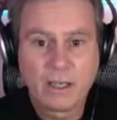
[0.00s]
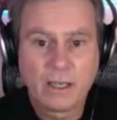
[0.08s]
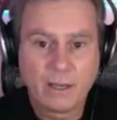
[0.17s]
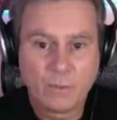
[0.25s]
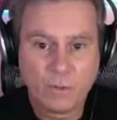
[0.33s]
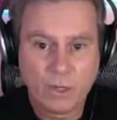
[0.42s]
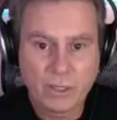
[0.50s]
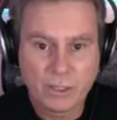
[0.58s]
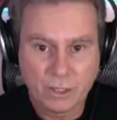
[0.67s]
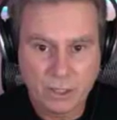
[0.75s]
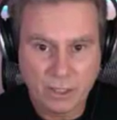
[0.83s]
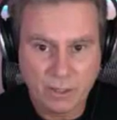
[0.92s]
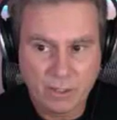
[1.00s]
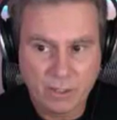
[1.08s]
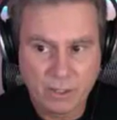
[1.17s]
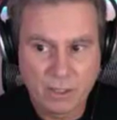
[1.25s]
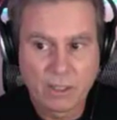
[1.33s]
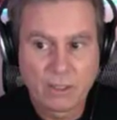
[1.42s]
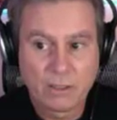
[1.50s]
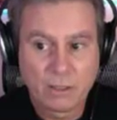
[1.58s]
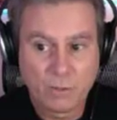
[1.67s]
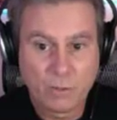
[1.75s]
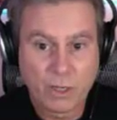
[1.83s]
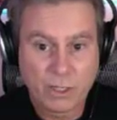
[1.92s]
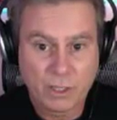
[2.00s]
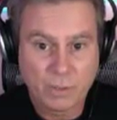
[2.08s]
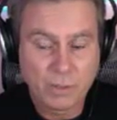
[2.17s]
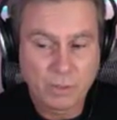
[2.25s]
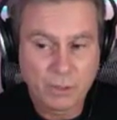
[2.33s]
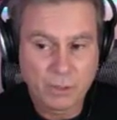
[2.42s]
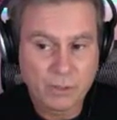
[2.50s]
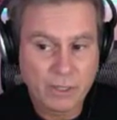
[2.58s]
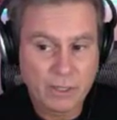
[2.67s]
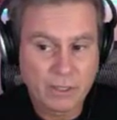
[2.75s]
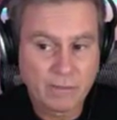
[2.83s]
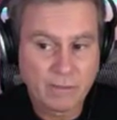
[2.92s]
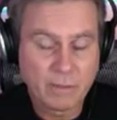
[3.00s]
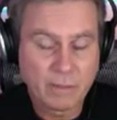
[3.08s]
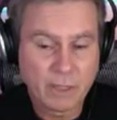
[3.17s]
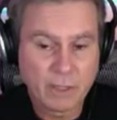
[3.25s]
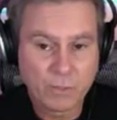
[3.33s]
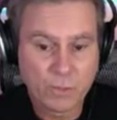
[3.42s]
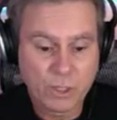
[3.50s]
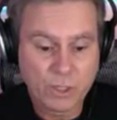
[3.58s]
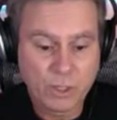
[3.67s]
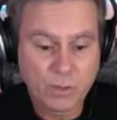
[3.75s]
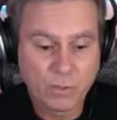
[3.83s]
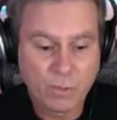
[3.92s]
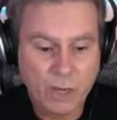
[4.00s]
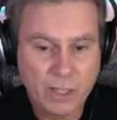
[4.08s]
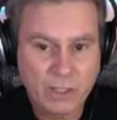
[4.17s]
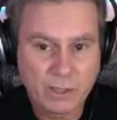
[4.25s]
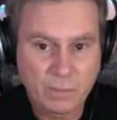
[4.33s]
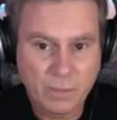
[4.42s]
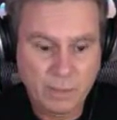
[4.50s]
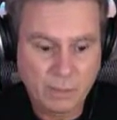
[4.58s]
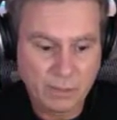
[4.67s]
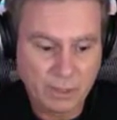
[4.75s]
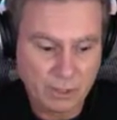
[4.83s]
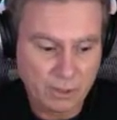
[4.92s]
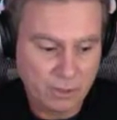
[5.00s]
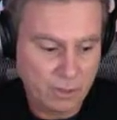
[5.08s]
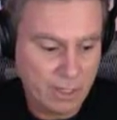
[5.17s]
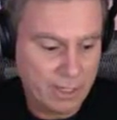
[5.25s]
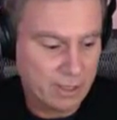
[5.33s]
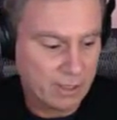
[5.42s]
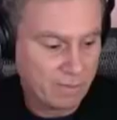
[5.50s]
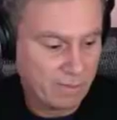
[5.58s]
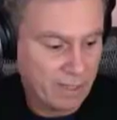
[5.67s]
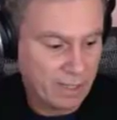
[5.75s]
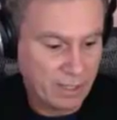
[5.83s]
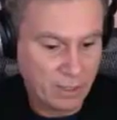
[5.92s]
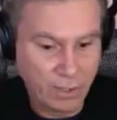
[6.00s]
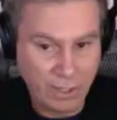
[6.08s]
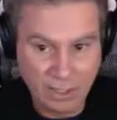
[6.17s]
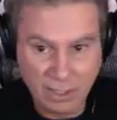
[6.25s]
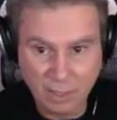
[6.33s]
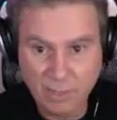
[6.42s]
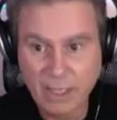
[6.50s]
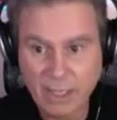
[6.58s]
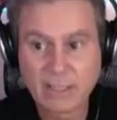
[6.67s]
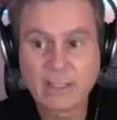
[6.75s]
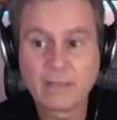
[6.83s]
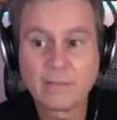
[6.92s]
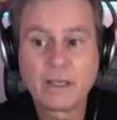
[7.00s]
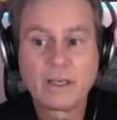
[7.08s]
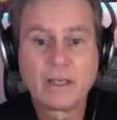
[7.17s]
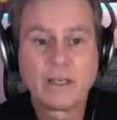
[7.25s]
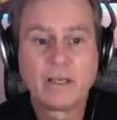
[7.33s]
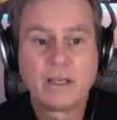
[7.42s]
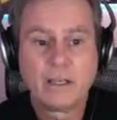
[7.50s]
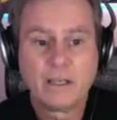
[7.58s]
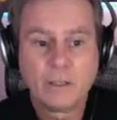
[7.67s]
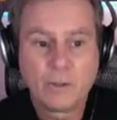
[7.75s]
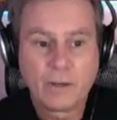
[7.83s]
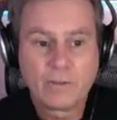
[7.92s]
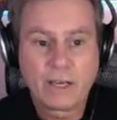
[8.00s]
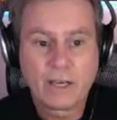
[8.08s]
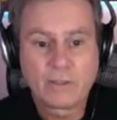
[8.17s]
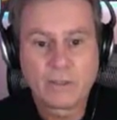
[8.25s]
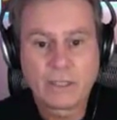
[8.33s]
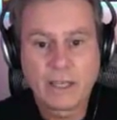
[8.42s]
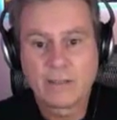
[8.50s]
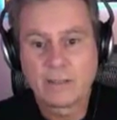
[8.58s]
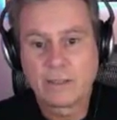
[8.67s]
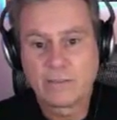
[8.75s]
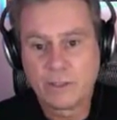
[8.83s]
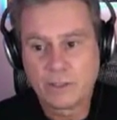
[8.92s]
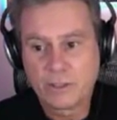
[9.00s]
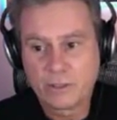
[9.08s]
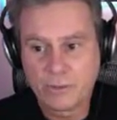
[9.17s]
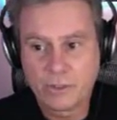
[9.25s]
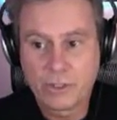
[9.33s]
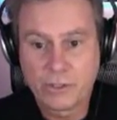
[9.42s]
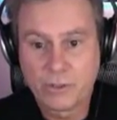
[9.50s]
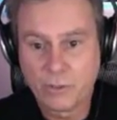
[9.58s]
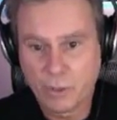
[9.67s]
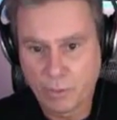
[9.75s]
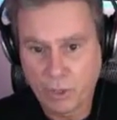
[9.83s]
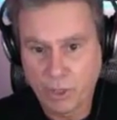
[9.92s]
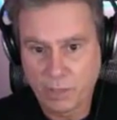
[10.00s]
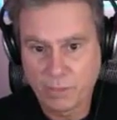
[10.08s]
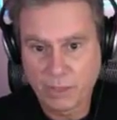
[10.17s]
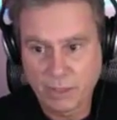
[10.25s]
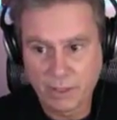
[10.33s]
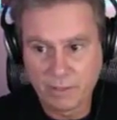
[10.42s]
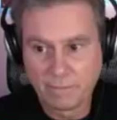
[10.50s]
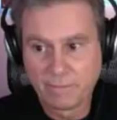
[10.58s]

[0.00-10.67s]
and watch the terrorists. Don't watch the people you're trying to defend, because when you are watching the people that you're trying to defend and you are intimidating them, you have not only outlived your usefulness, you're doing more harm than good.